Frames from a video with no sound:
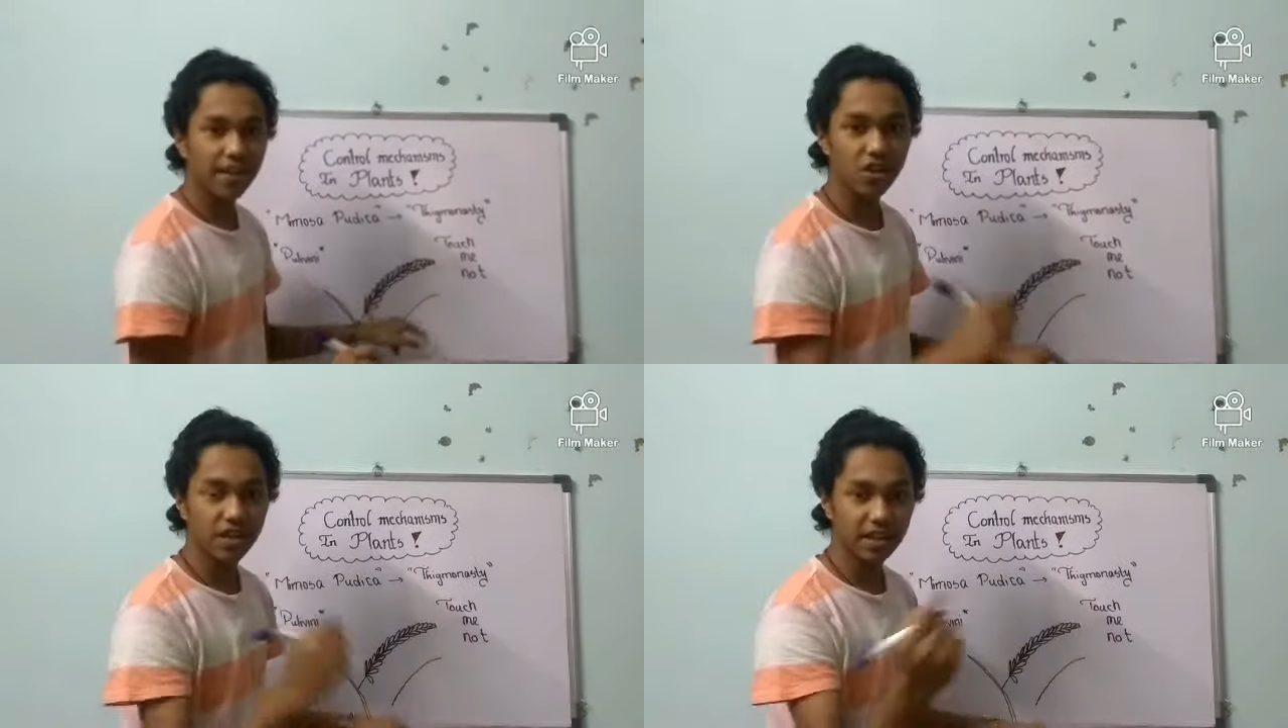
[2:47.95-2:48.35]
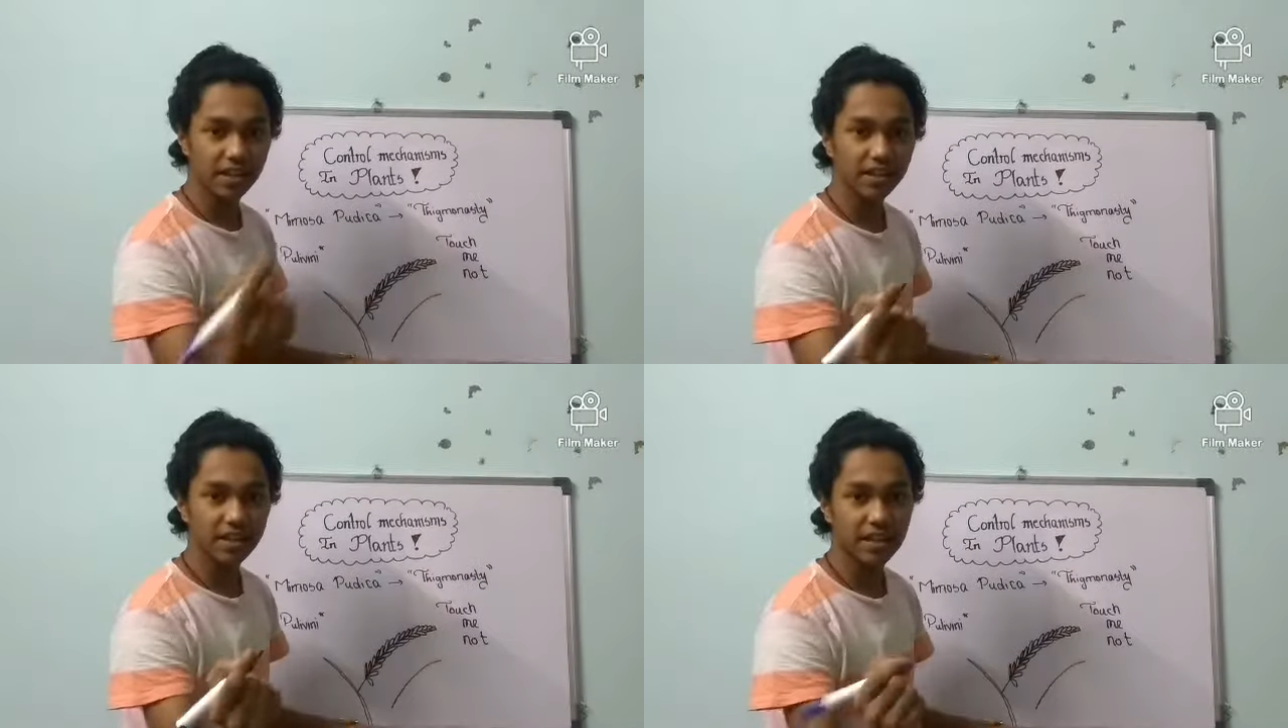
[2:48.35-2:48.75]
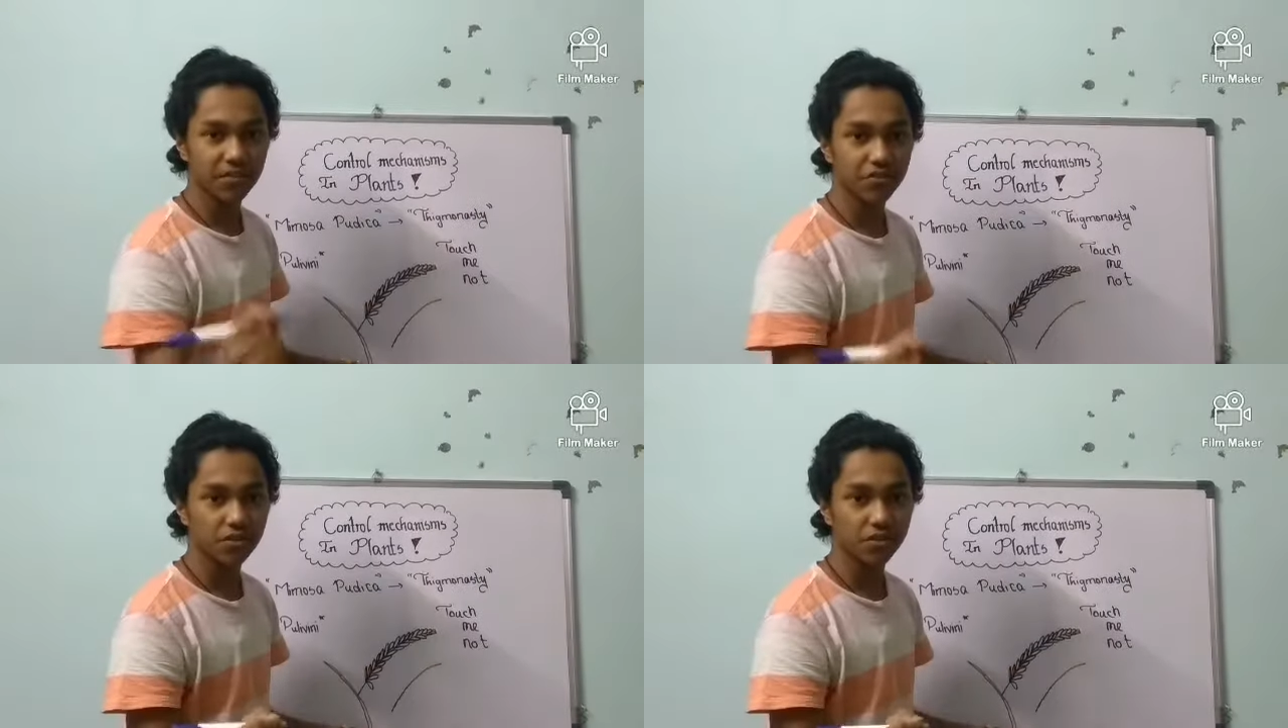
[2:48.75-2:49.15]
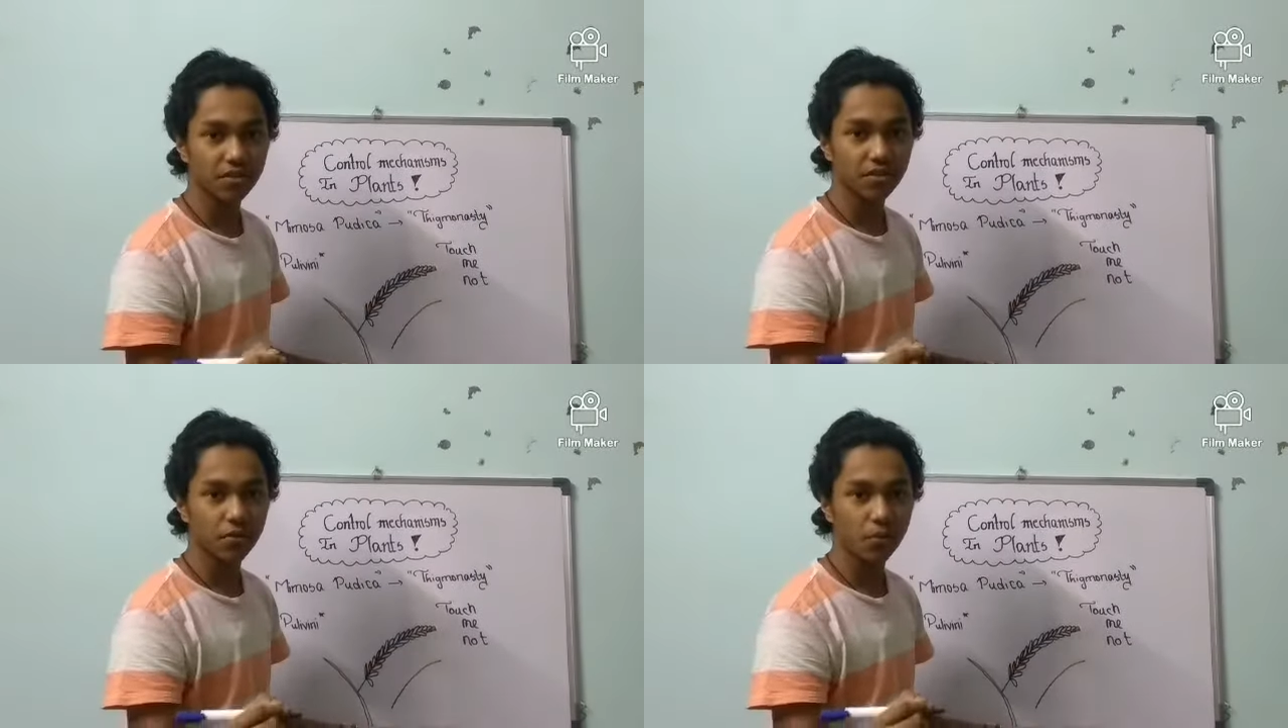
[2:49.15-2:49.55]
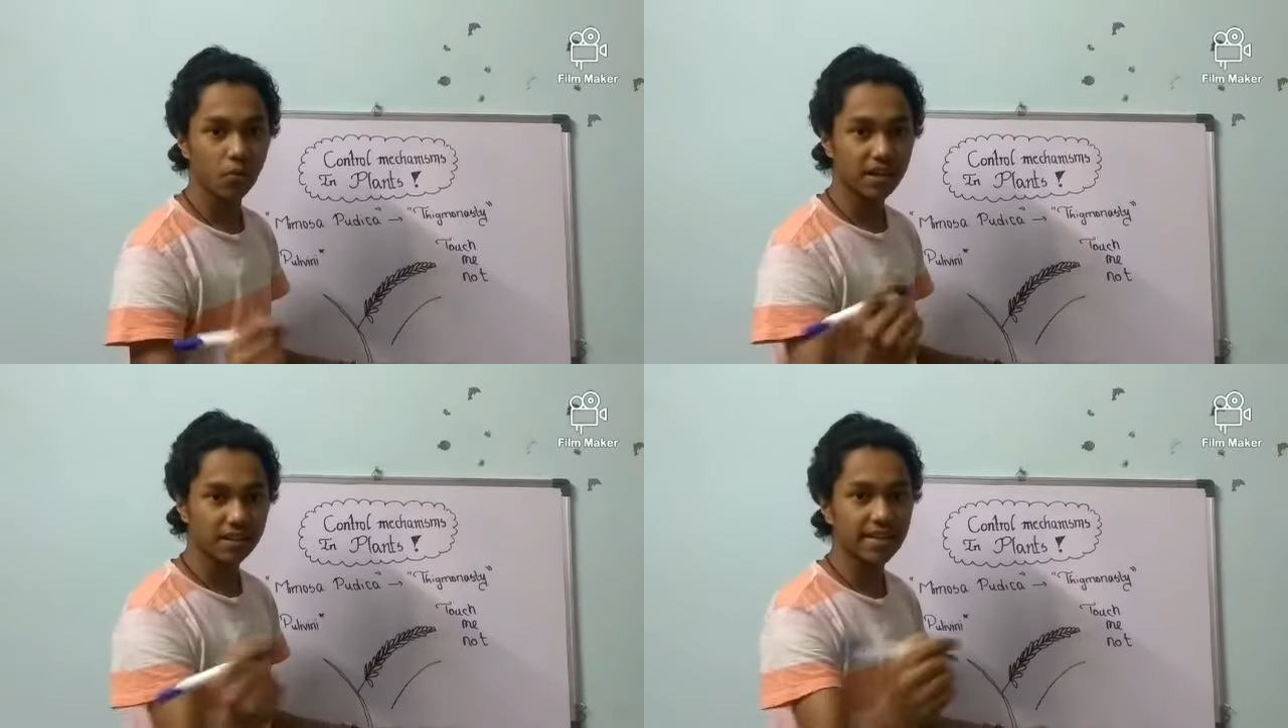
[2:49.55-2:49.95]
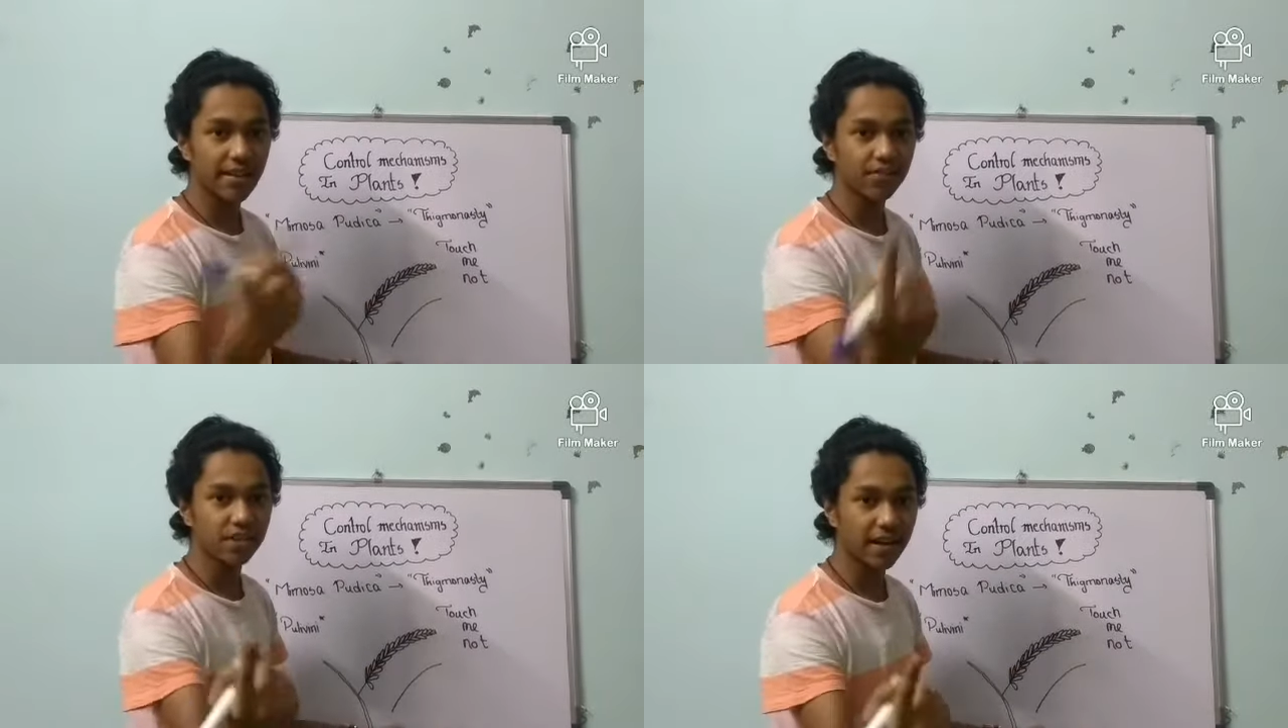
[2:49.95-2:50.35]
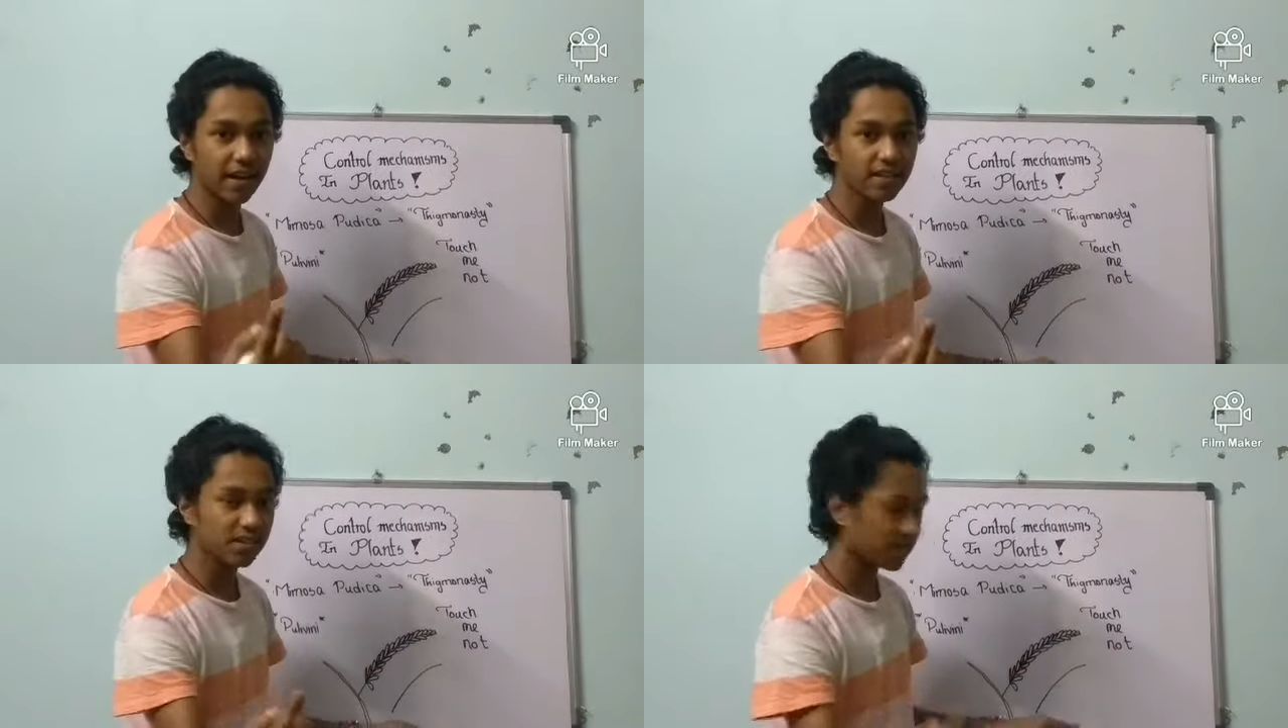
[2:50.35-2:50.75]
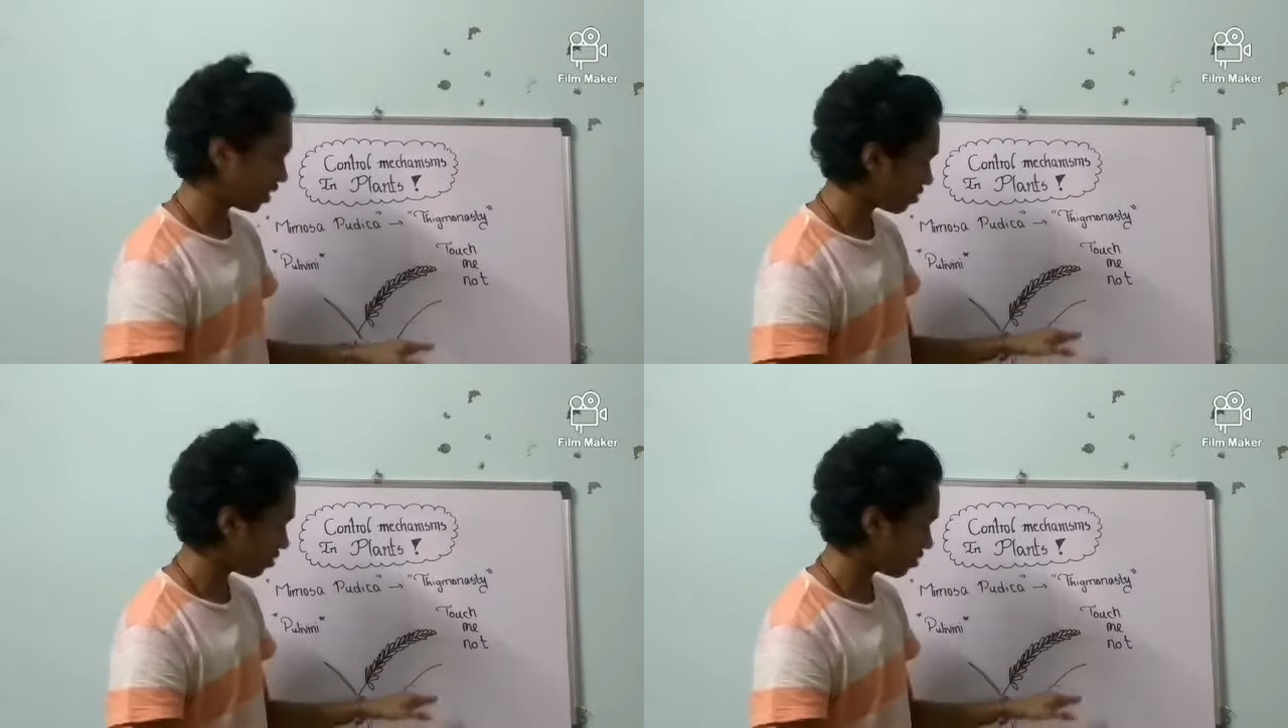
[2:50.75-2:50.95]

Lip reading: vein, you're getting the leaves. Where the leaves arise